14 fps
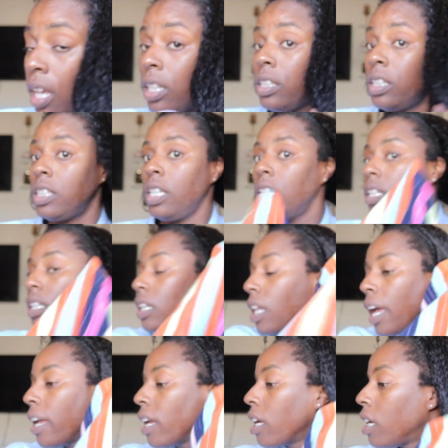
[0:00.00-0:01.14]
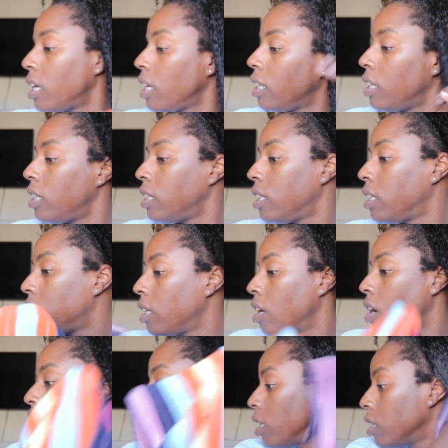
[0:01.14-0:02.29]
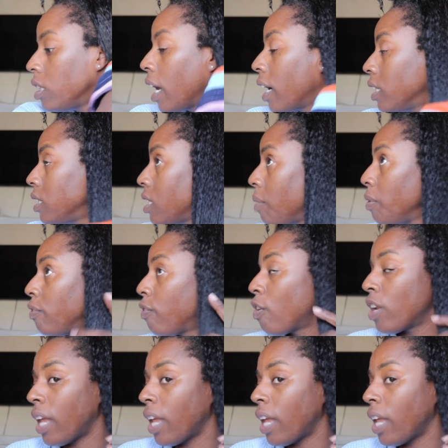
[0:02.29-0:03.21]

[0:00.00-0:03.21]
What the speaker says: legit look like I said before,